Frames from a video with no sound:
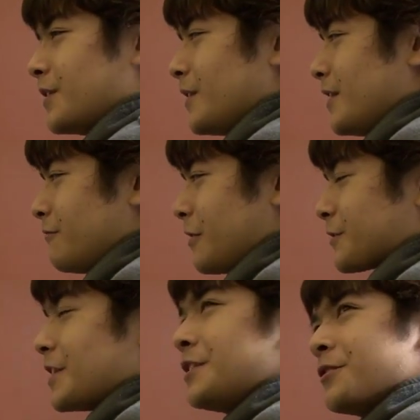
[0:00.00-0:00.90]
it, we were
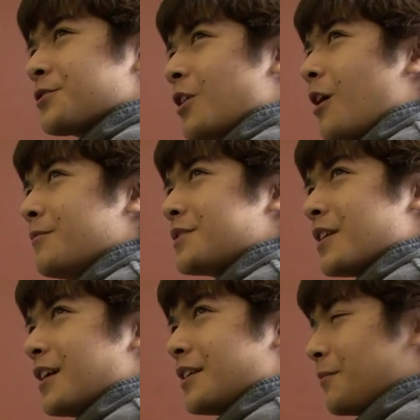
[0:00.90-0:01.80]
taking those comments
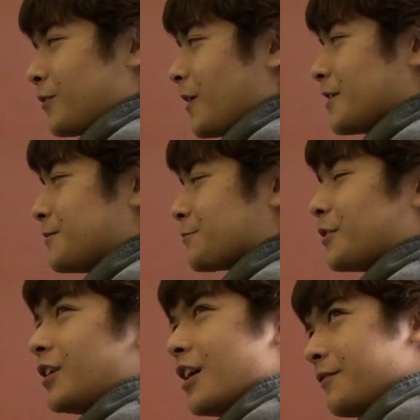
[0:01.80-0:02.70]
and like applying them to
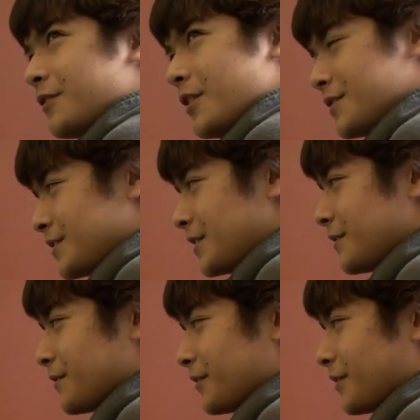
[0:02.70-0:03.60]
real life and see
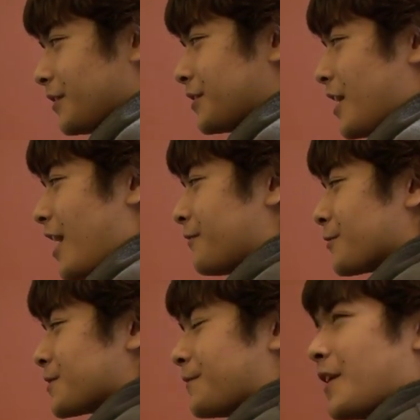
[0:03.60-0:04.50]
the
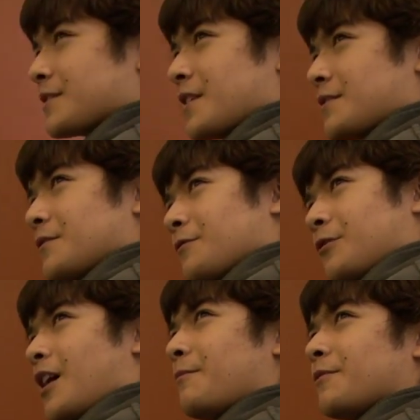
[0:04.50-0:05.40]
adverse effects that
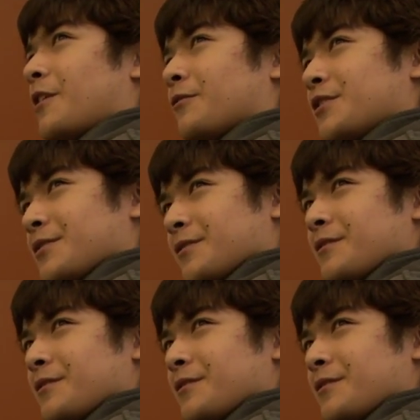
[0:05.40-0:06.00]
will happen out of it.